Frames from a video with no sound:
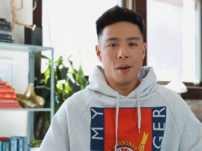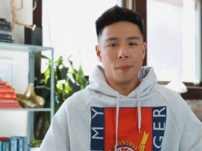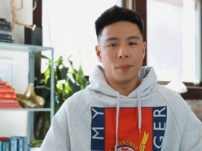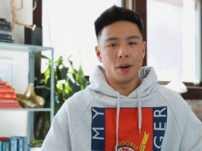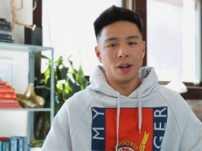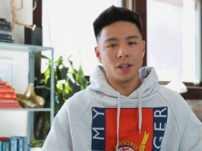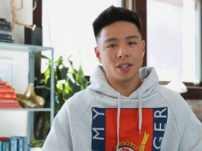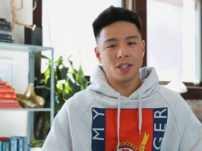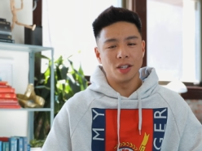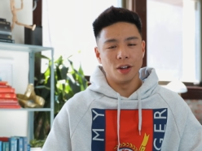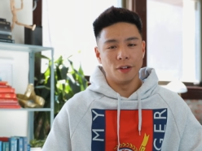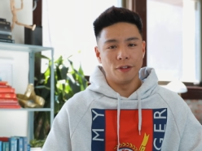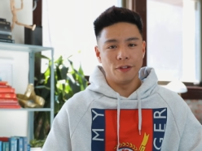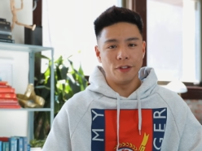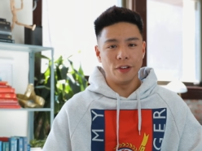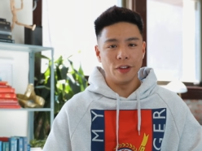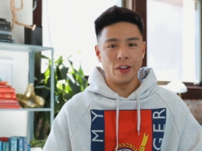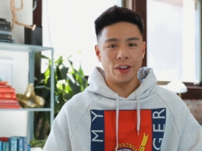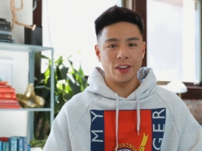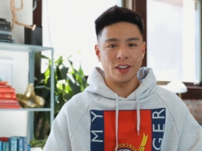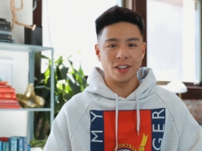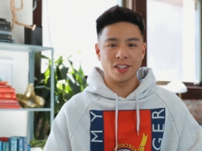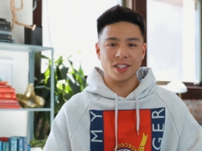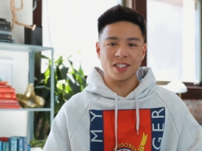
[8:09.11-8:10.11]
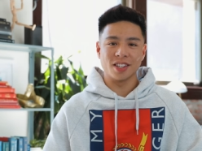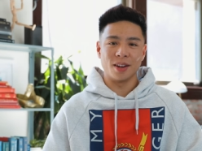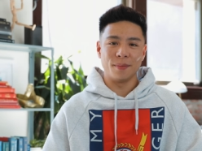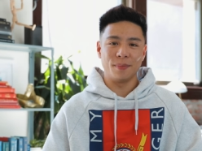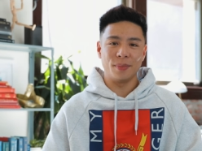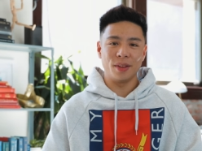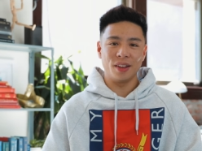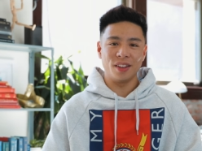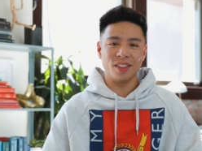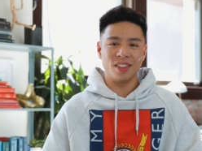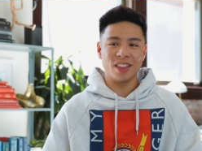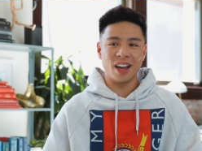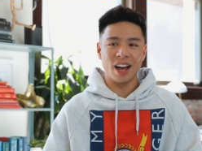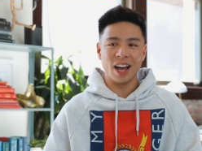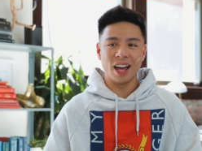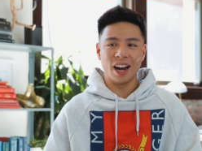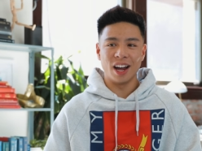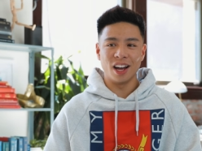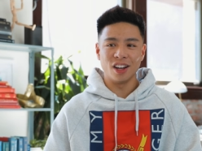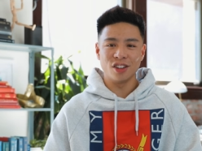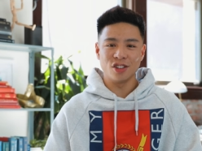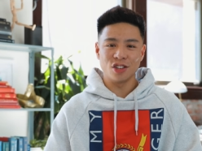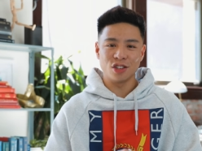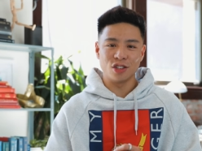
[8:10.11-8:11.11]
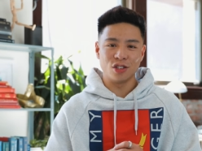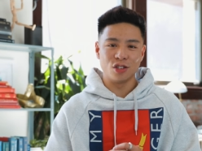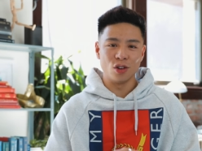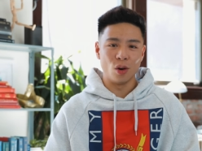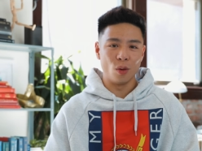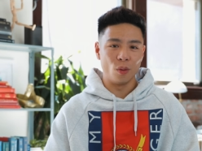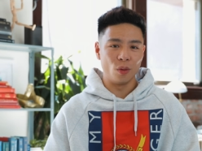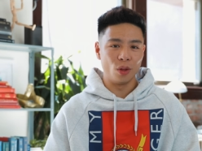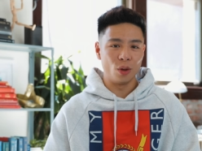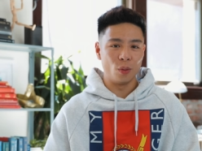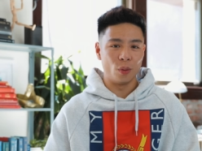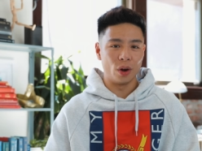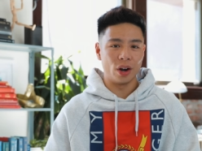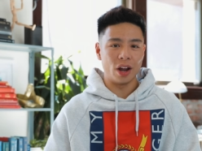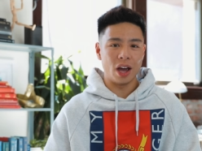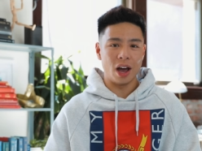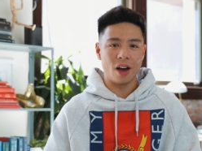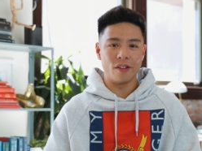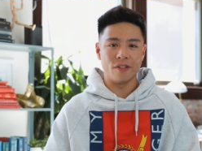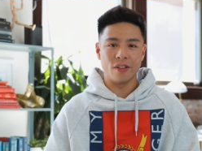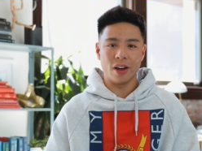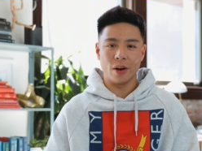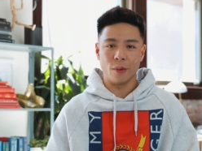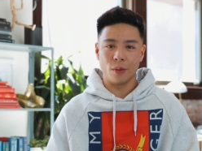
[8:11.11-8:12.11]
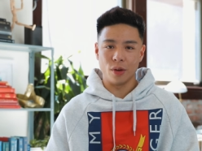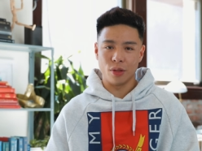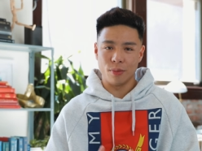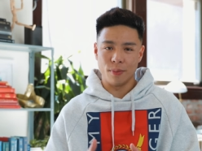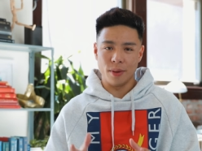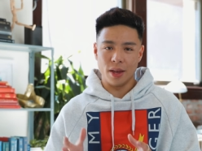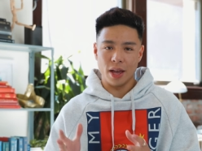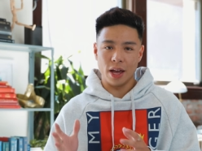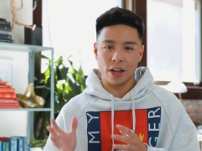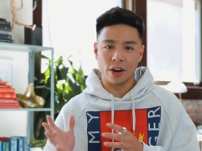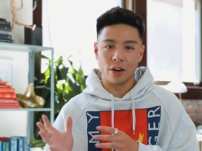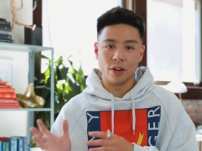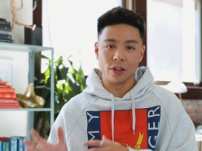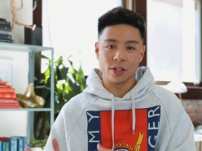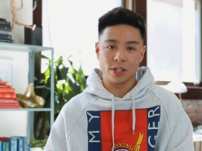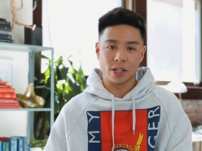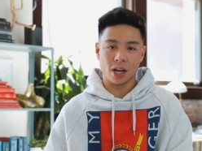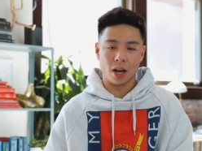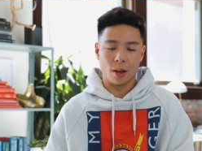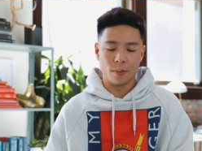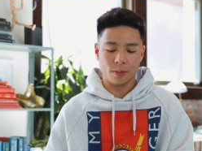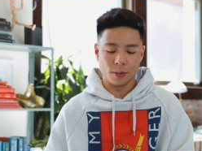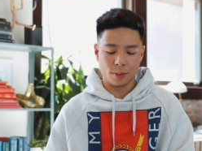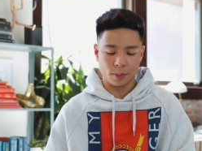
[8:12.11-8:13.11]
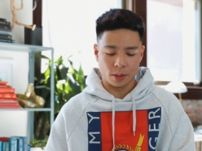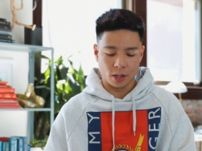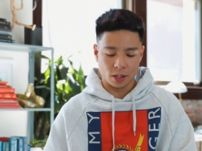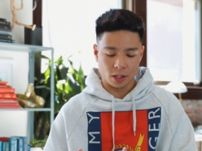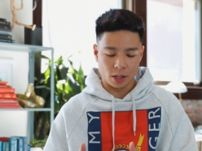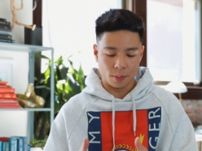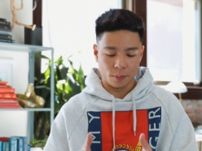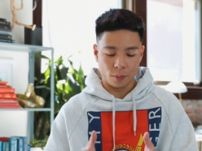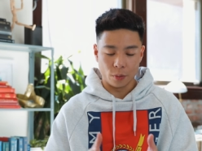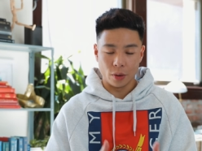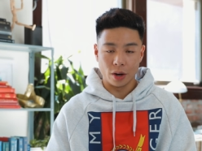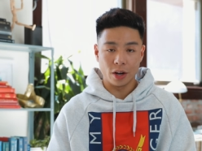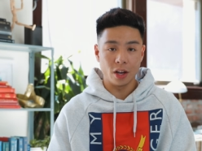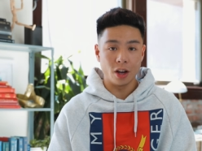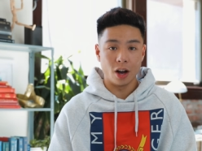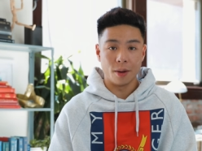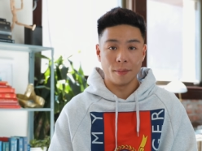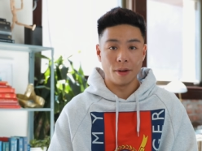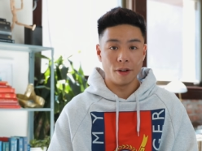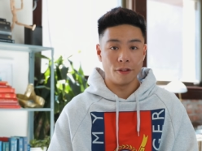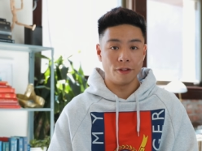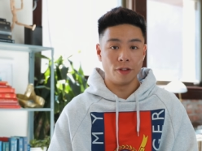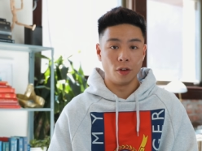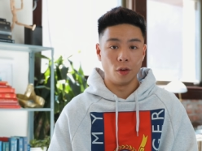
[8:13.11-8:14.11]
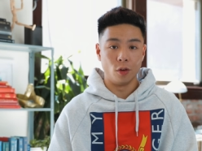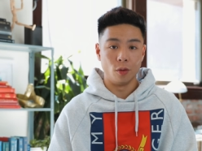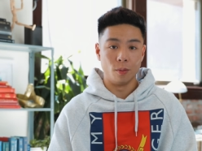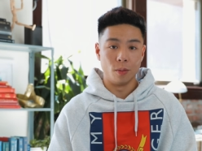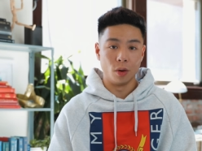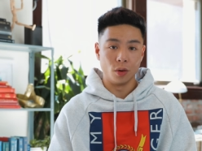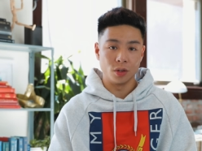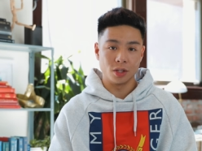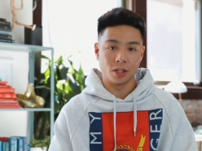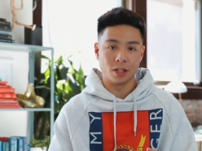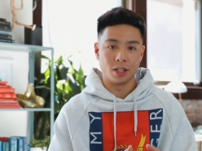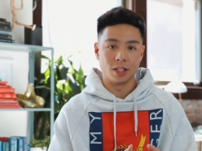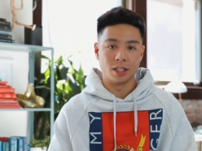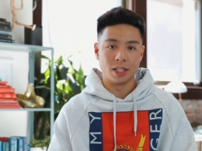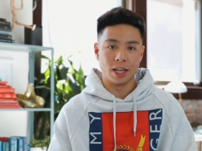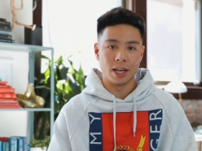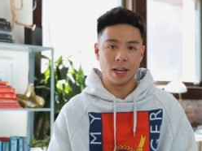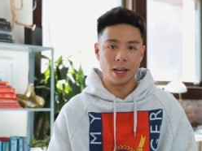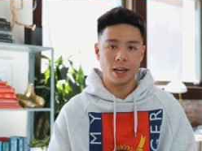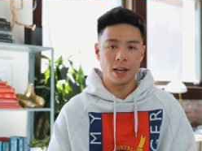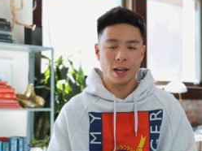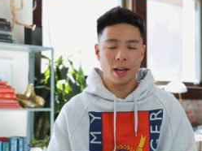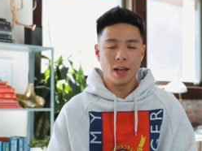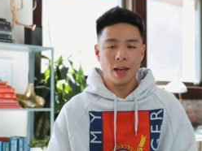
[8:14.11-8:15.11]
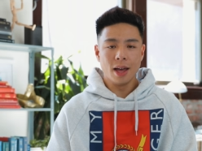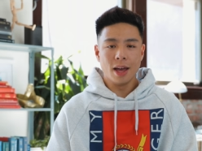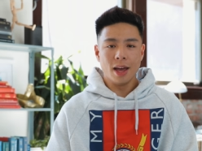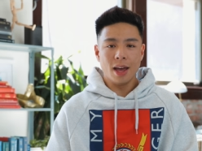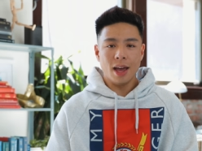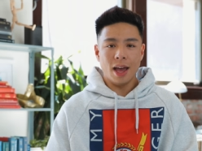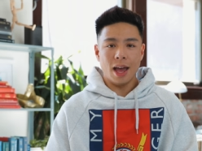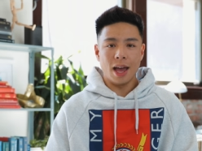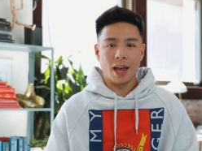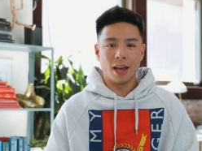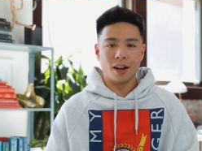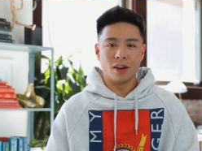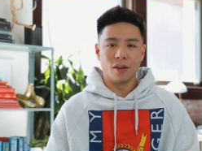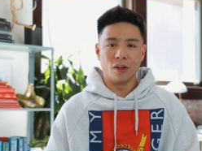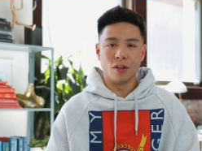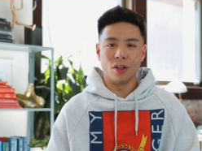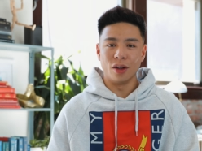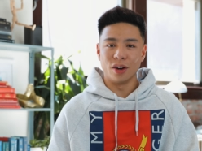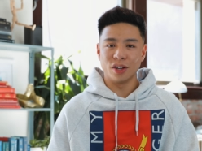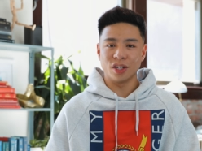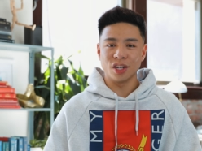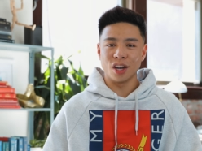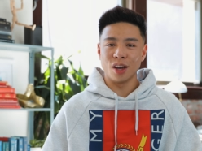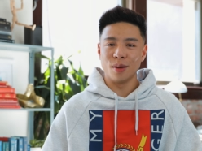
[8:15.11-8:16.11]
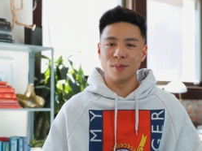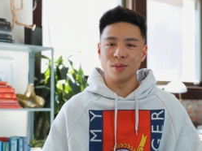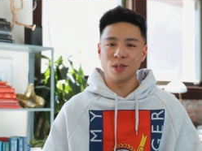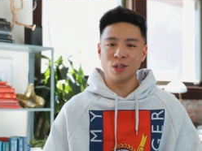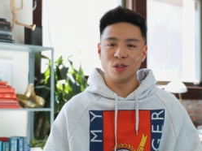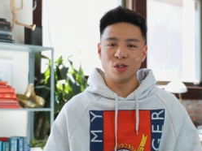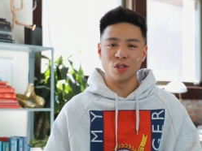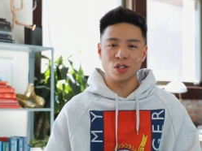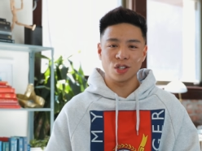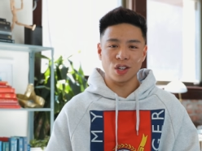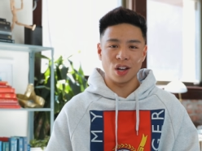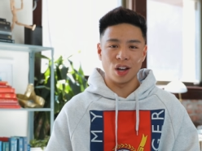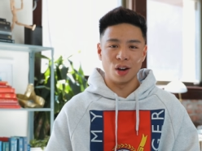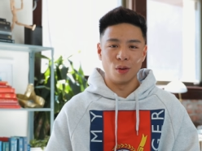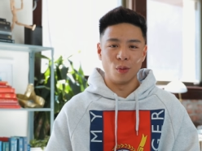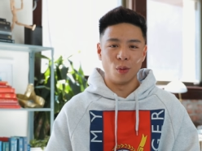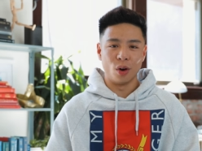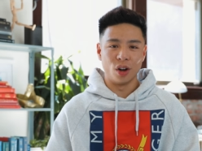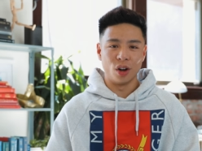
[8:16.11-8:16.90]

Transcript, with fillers: but I still feel like it's something that I just don't really want to have with me at all times because I'm already on my phone most of the day. And a lot of times you just kind of